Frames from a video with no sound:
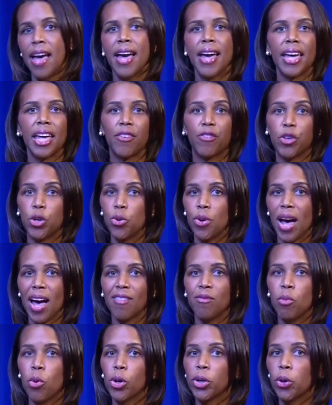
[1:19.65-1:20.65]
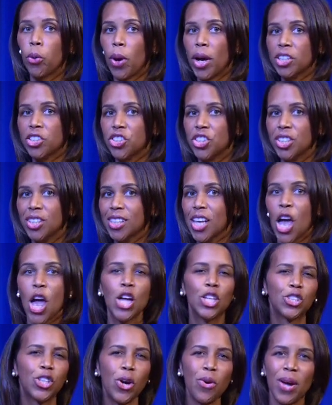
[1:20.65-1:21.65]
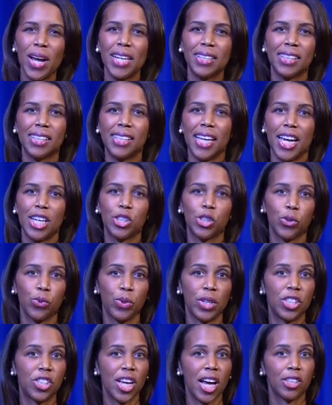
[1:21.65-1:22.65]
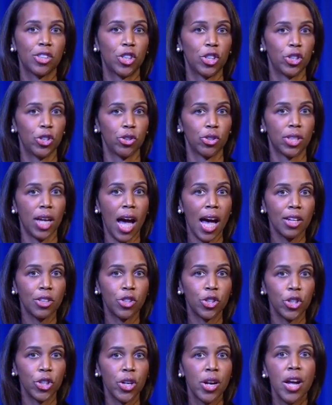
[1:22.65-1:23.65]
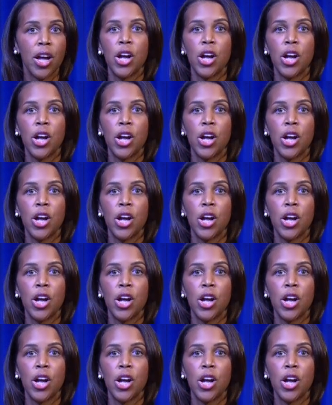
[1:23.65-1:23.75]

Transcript: If you have more questions, don't hesitate to reach out to your doctor,